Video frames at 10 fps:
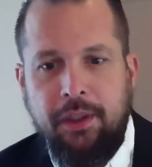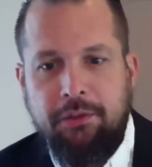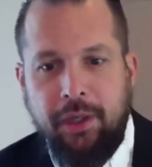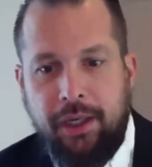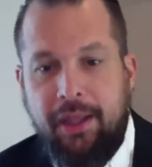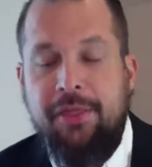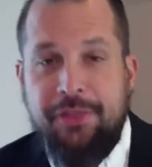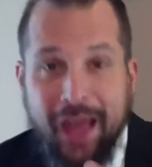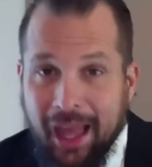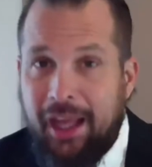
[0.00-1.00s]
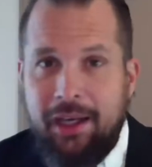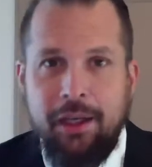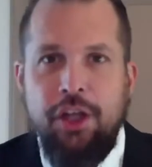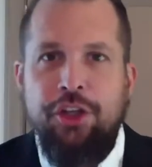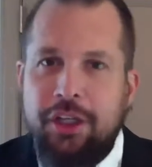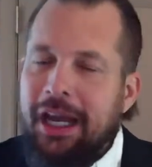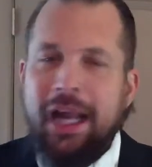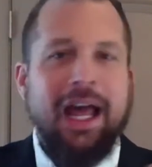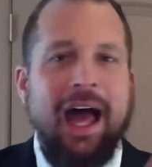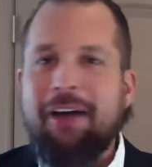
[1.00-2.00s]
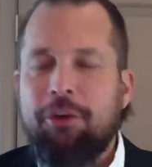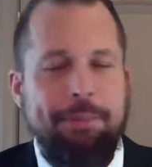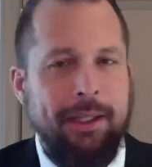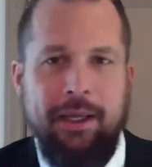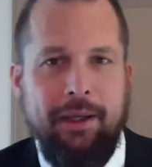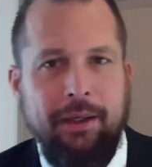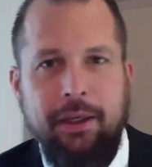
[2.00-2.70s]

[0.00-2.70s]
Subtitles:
right? Then you got to have a plan.